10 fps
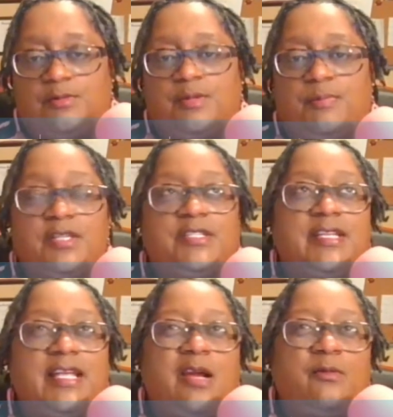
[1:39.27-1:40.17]
the
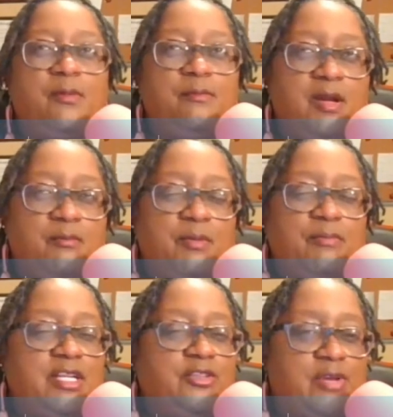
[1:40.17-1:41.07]
person that I remember
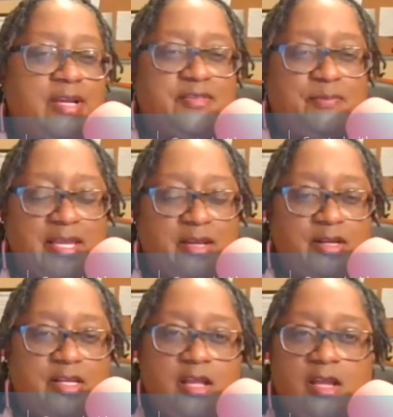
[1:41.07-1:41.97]
being
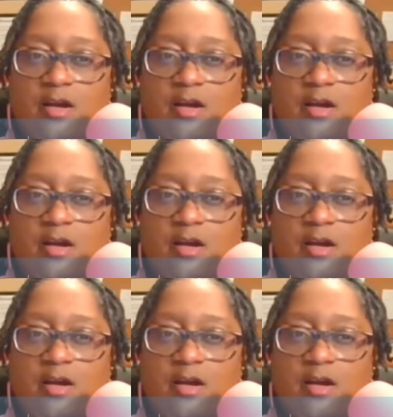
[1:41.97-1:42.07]
transparent